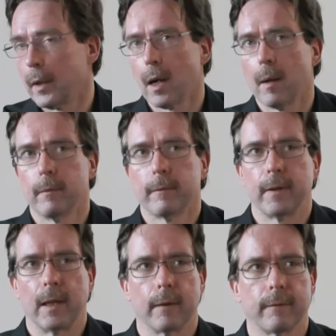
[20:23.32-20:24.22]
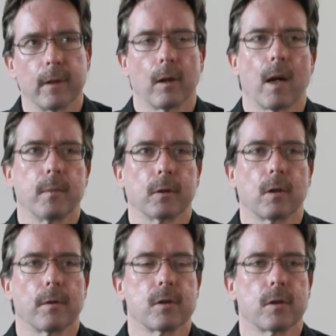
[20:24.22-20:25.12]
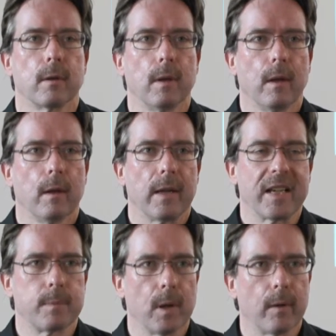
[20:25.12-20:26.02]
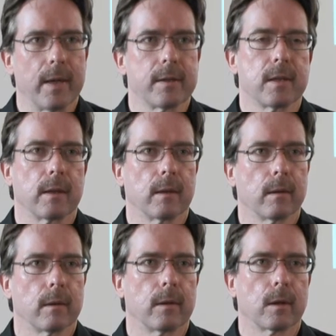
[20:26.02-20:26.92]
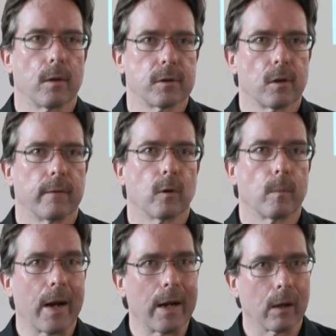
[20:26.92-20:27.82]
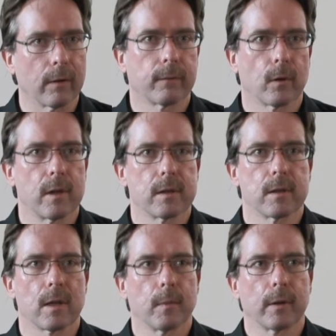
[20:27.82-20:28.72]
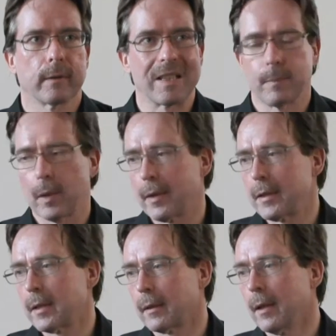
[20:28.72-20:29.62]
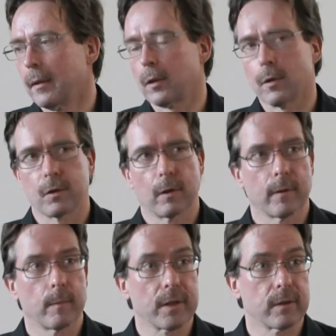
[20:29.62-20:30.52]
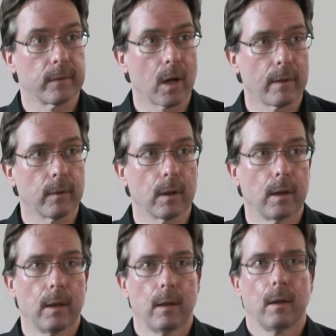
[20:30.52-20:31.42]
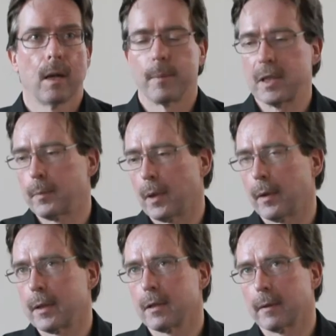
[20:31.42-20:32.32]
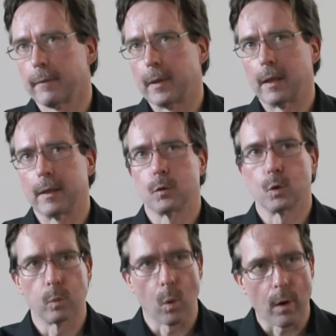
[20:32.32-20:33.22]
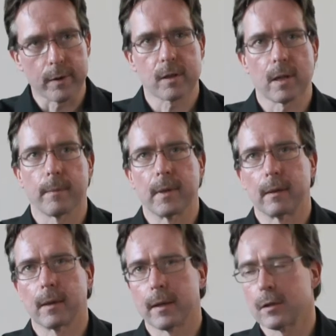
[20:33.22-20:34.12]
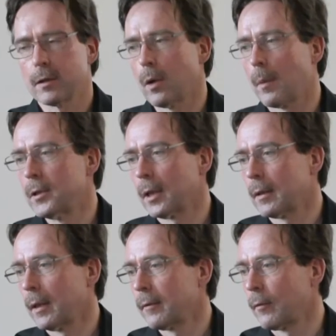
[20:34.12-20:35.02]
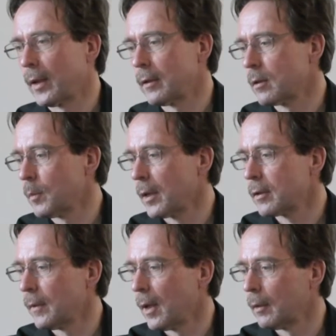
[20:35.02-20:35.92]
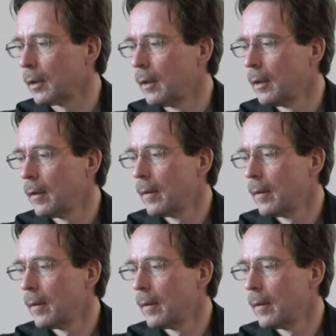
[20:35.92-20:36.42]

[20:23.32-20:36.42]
When I'm feeling fear, I'm not experiencing the concern for my health, for instance. I'm not experiencing the concern for my survival. I'm experiencing feeling towards something that is the object that threatens my survival.